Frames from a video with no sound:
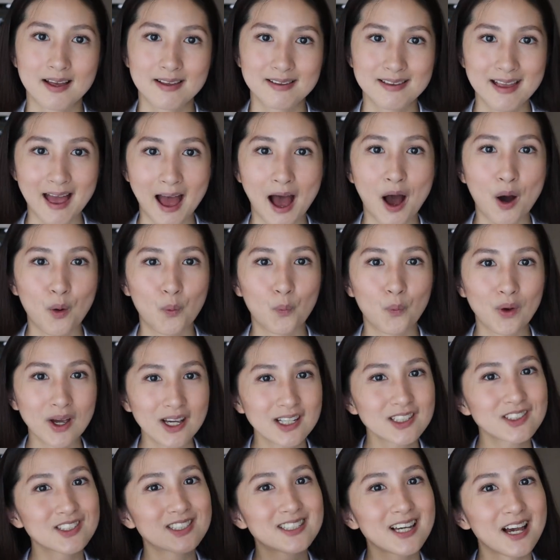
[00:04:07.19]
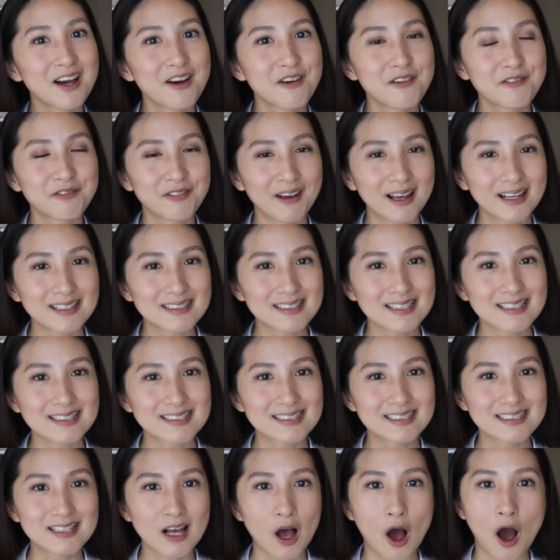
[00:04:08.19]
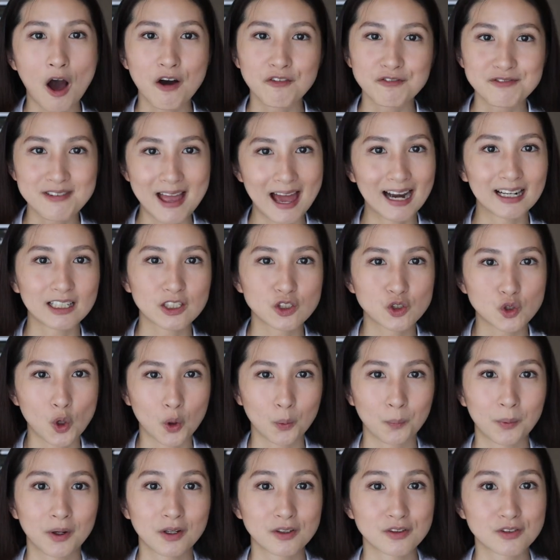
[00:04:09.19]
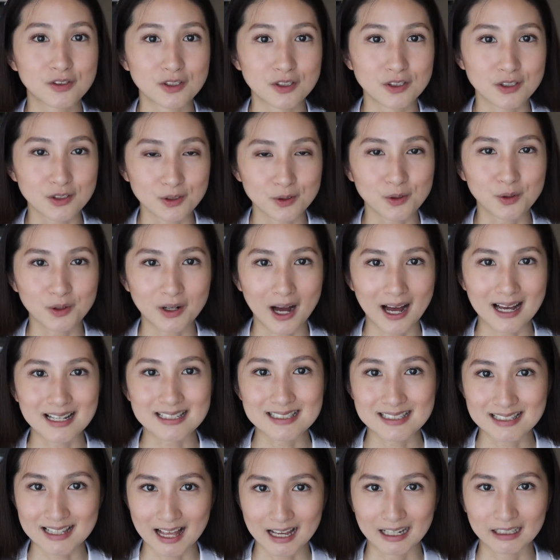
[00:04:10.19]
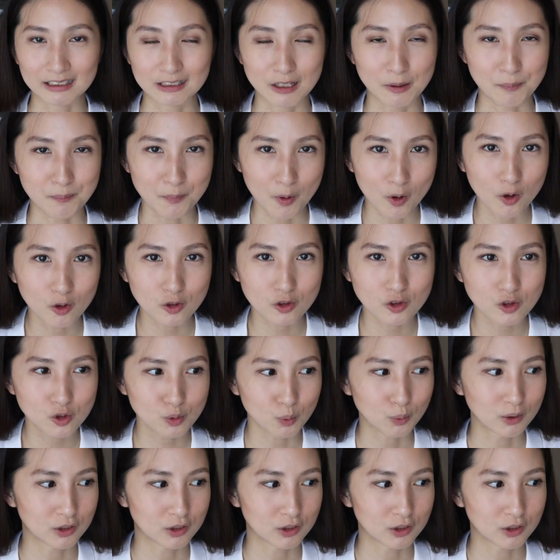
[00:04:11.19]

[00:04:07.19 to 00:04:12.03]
Now, which faces of Natalie Dormer do you guys like the most?